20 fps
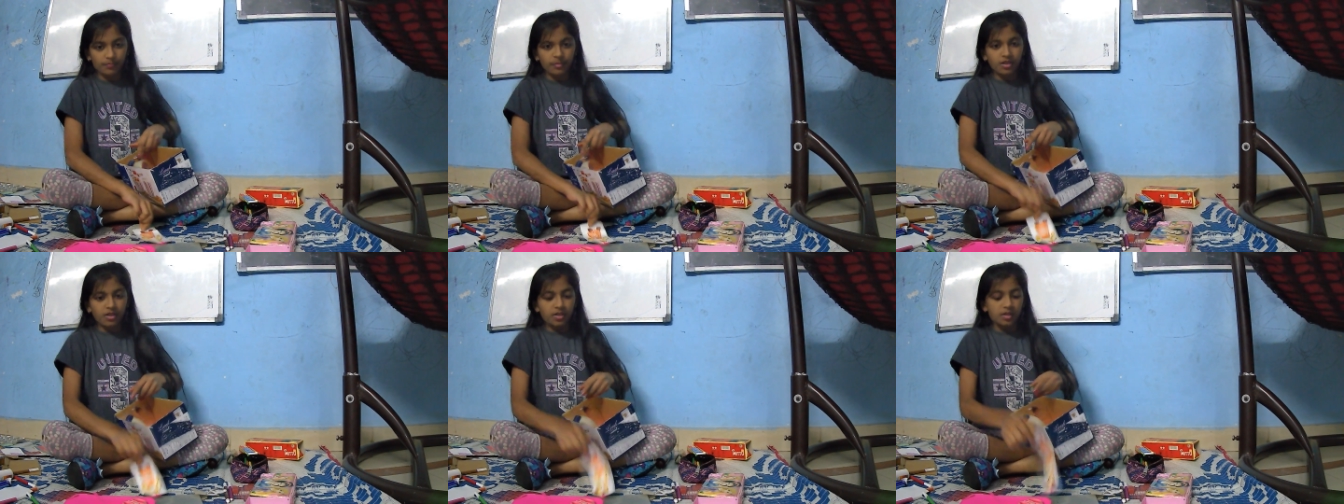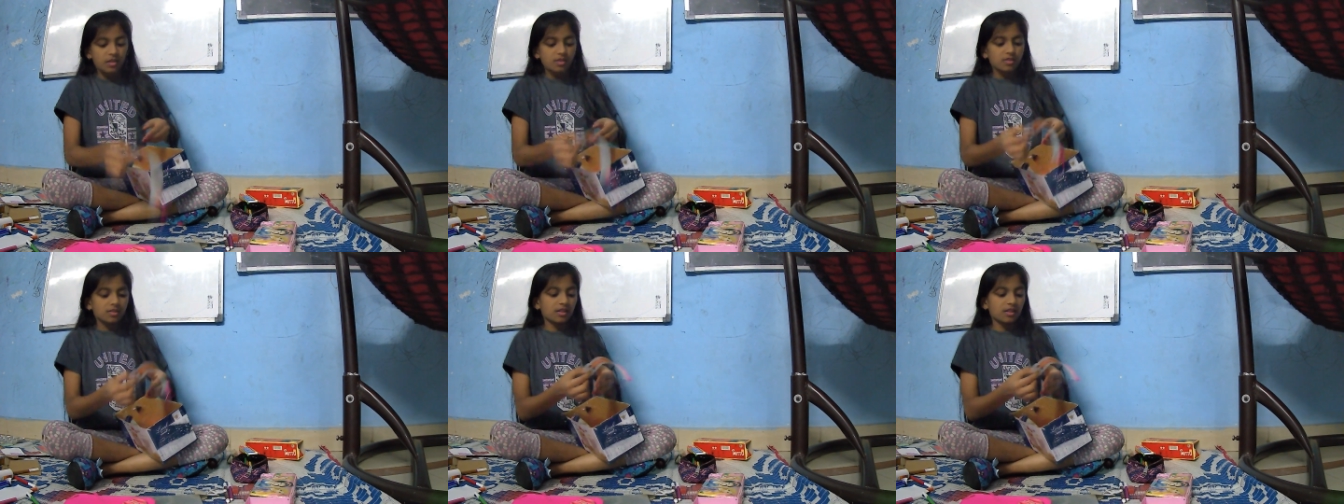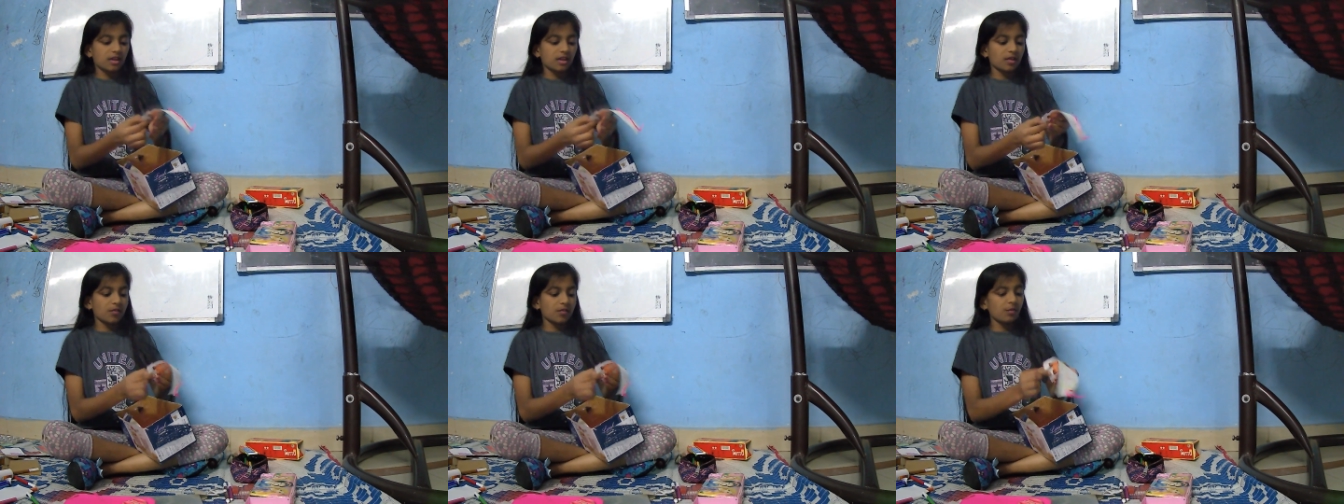So
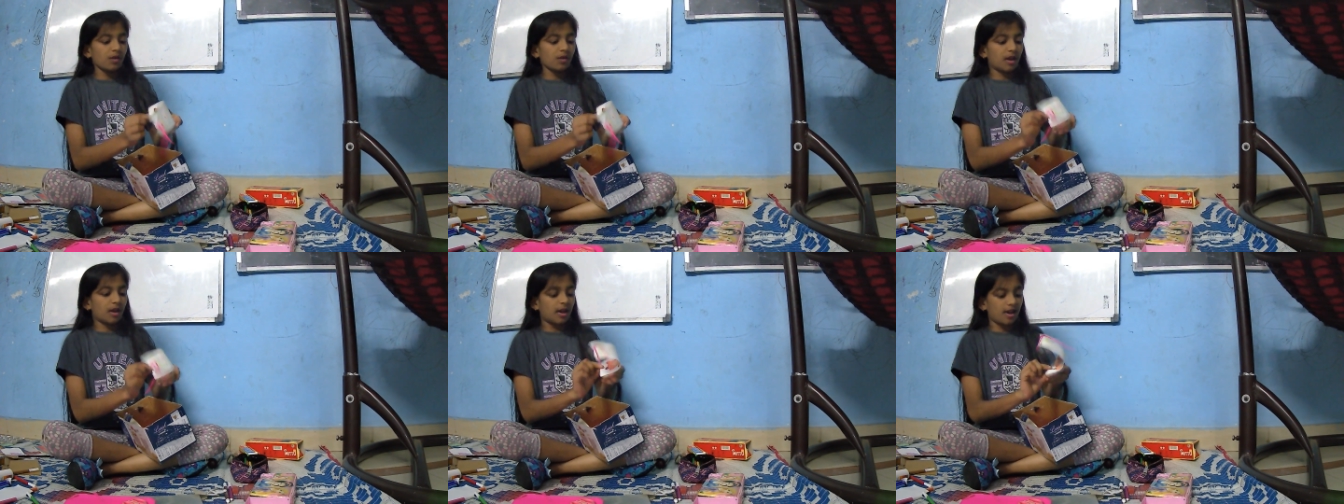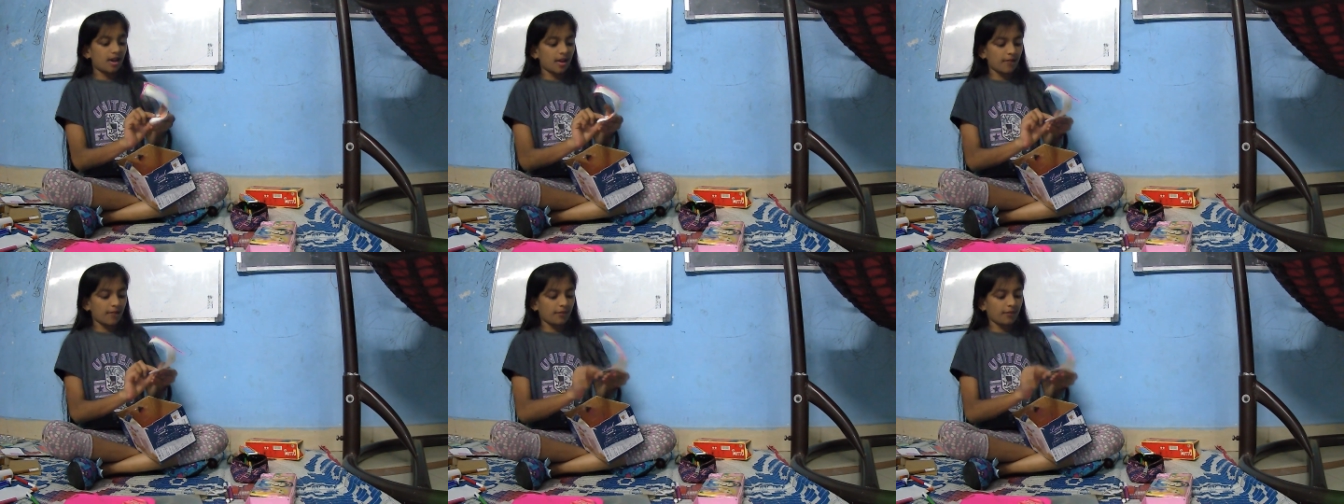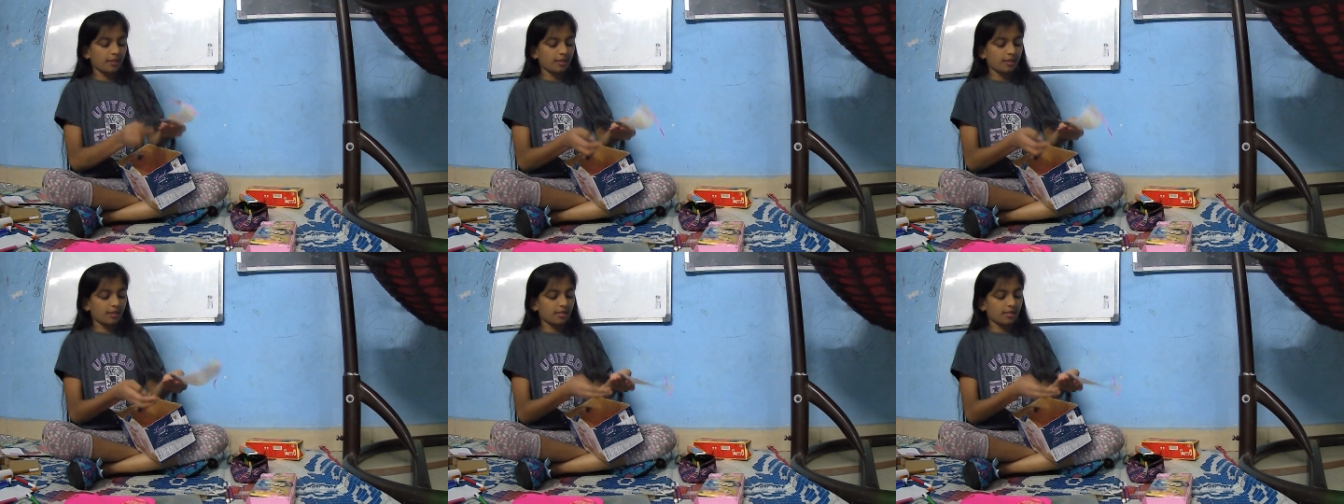now I have done
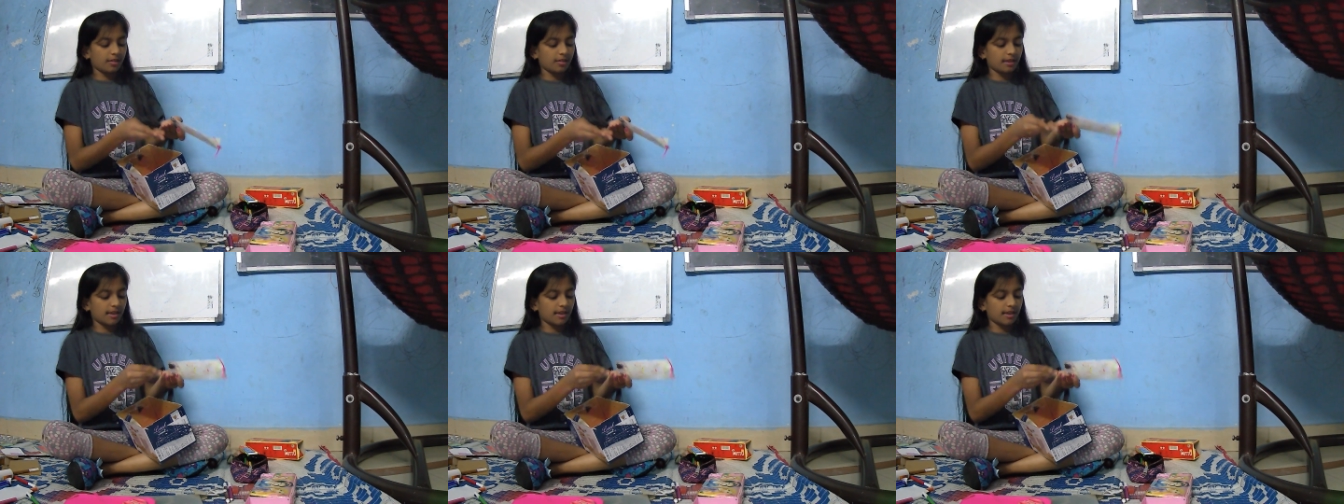this leg,